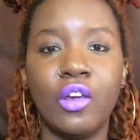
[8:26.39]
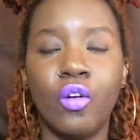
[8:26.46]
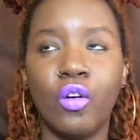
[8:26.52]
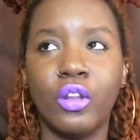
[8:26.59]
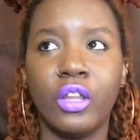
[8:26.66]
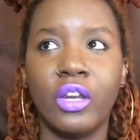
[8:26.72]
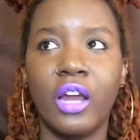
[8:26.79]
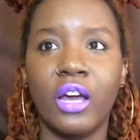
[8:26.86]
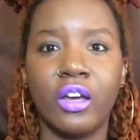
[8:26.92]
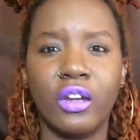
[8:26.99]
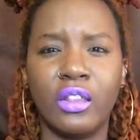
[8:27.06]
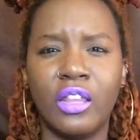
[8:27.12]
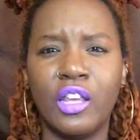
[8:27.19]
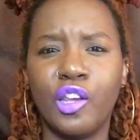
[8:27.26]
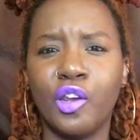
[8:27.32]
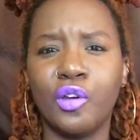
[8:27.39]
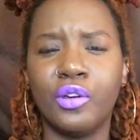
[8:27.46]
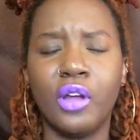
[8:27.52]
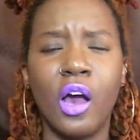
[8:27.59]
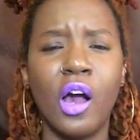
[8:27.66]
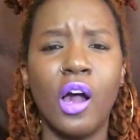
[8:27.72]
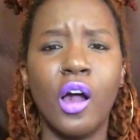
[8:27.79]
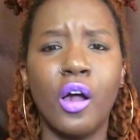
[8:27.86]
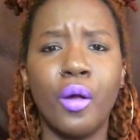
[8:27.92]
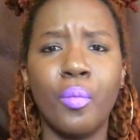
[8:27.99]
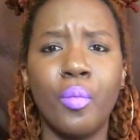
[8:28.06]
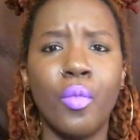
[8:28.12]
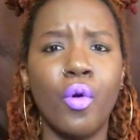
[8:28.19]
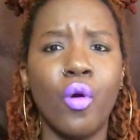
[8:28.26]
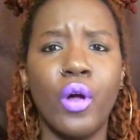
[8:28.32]
or they're not gonna think you're
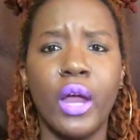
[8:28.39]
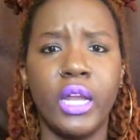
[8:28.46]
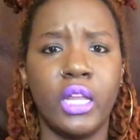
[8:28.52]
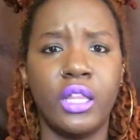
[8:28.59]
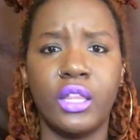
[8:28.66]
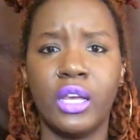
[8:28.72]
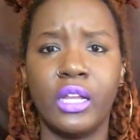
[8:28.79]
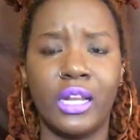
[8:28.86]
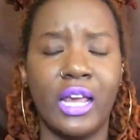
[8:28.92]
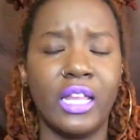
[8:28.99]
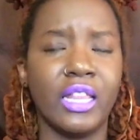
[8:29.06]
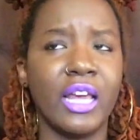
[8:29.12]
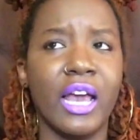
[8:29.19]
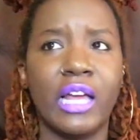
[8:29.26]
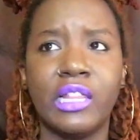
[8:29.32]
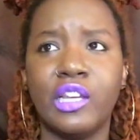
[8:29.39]
dumb or anything like that.